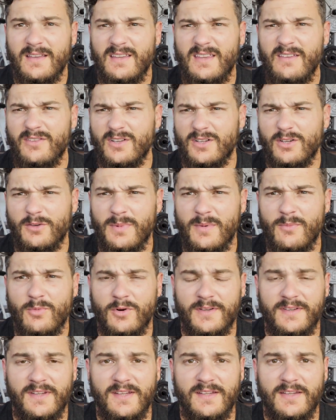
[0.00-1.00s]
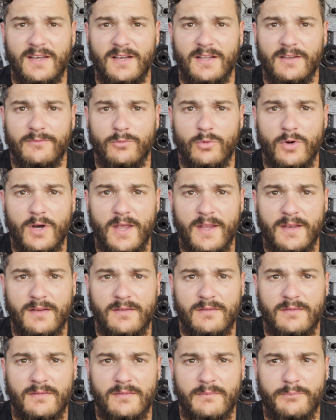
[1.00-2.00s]
Give you a little bit more detail of what
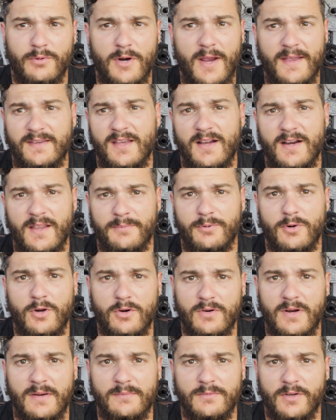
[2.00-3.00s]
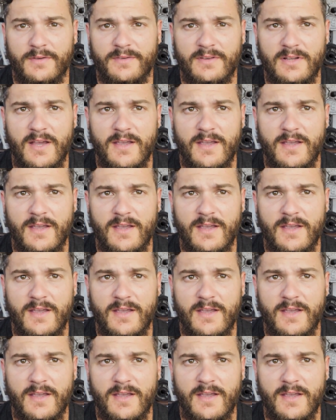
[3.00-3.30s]
breakdown of the program looks